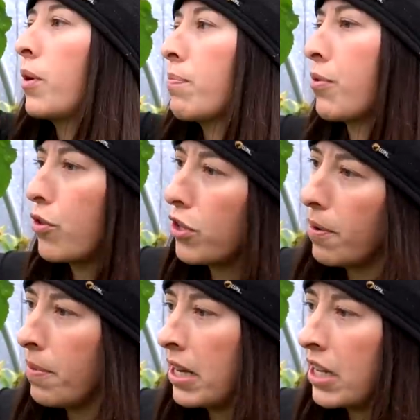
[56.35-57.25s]
We prune
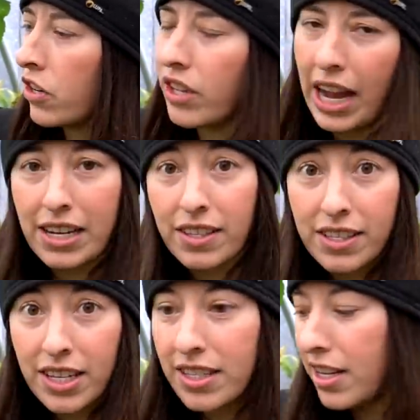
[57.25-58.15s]
them near the end of the
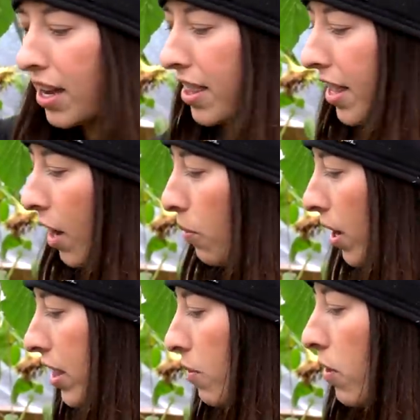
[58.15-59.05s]
season and that
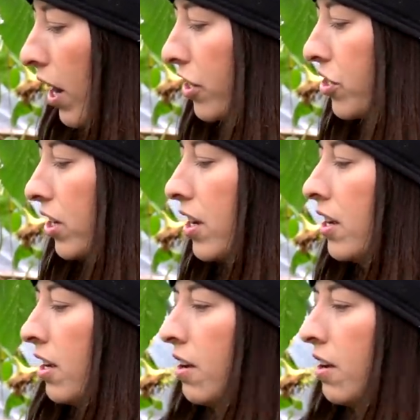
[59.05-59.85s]
way they will actually